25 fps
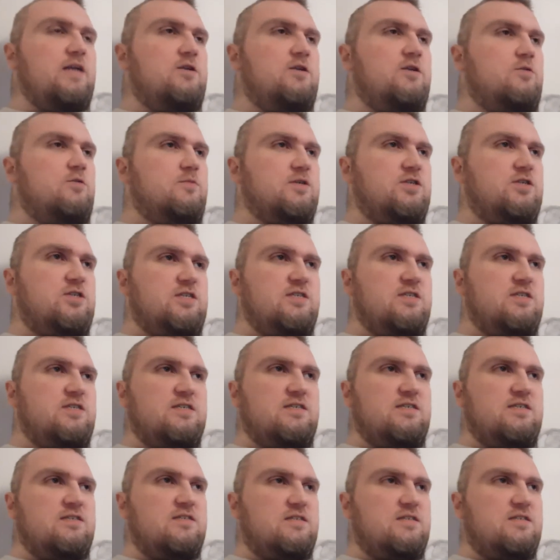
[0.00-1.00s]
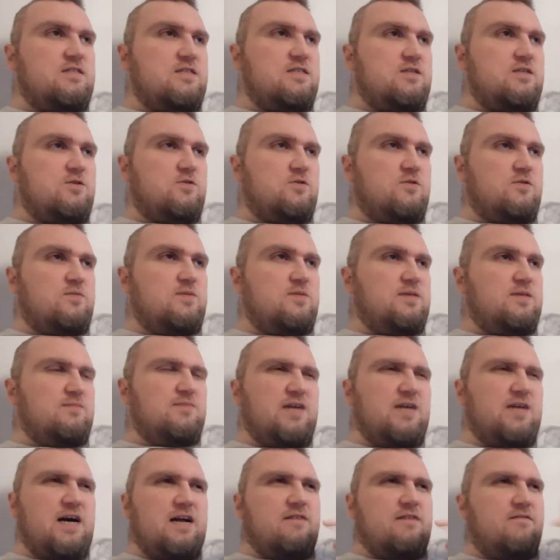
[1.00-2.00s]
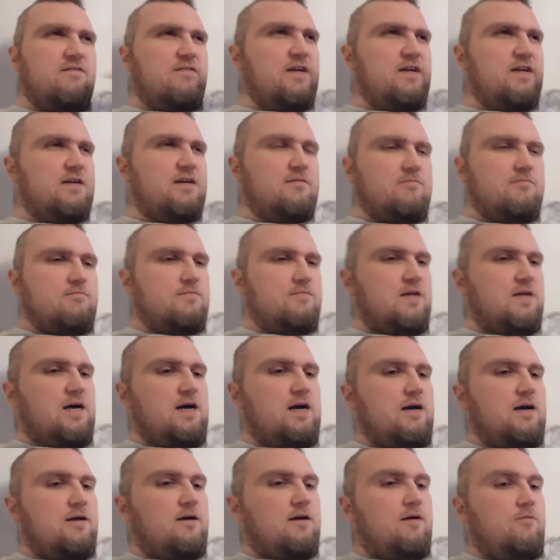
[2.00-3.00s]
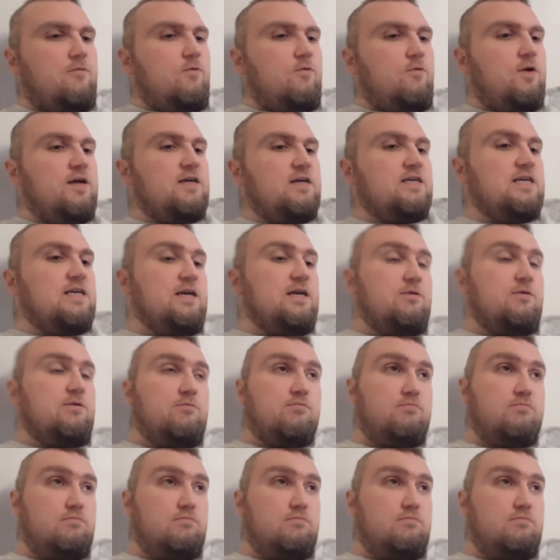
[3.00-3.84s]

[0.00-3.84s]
too much into this and then ultimately I'm kind of like I I want to get